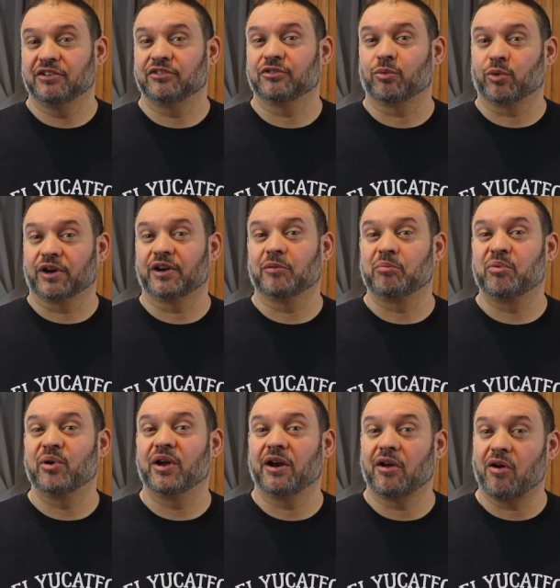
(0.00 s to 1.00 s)
So we're gonna
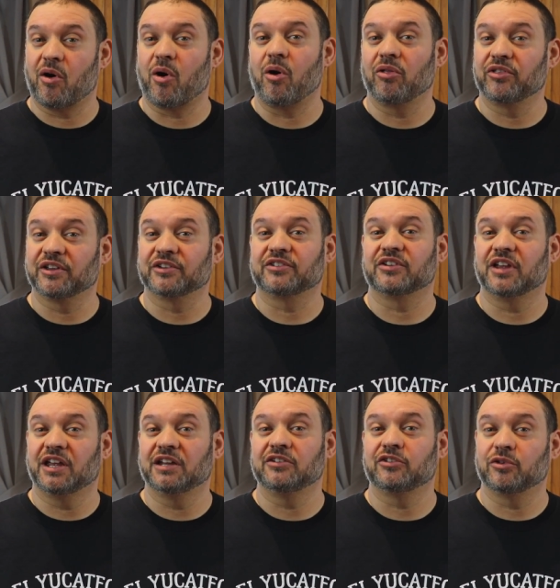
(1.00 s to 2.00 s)
put all this
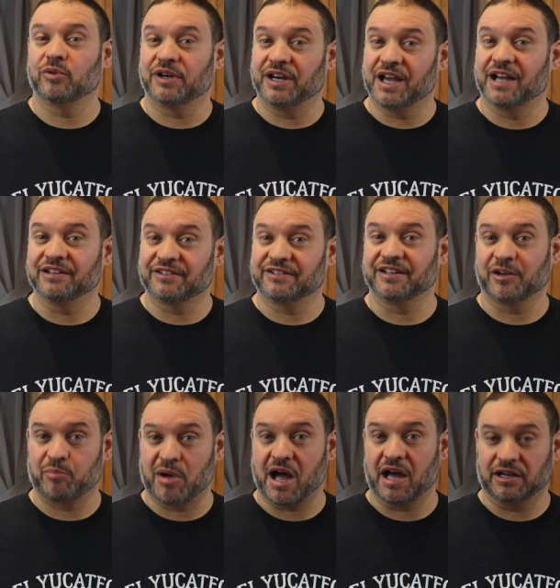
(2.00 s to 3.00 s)
into a
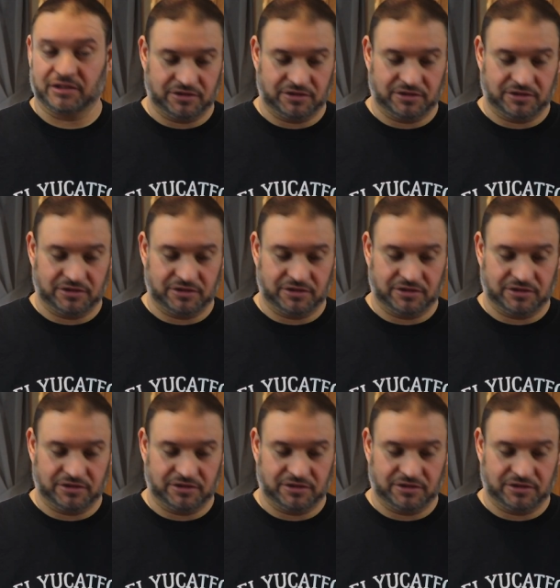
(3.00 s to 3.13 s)
non-stick pot.